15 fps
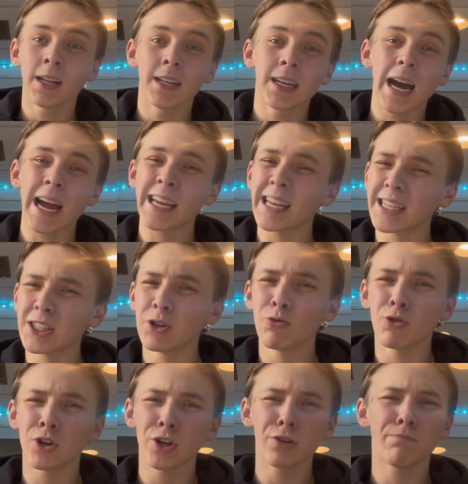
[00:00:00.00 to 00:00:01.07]
I guess you
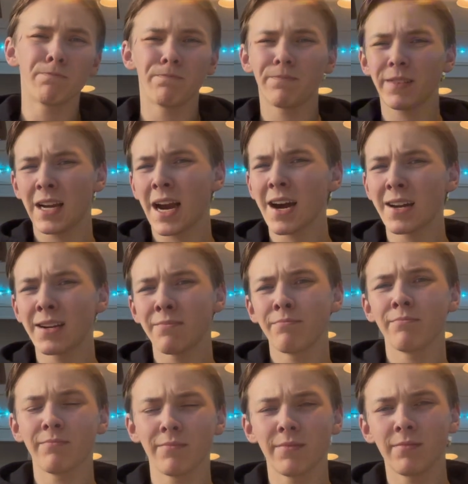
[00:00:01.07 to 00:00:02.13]
could cut
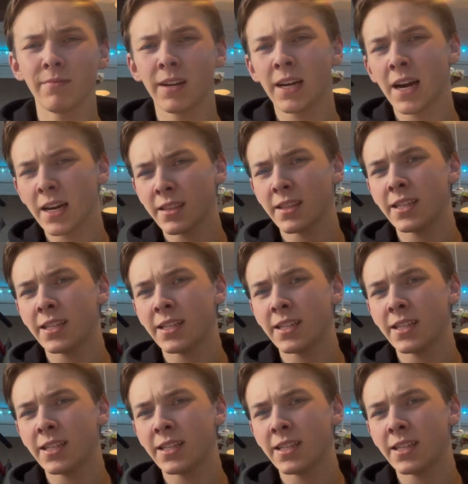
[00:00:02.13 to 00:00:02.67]
the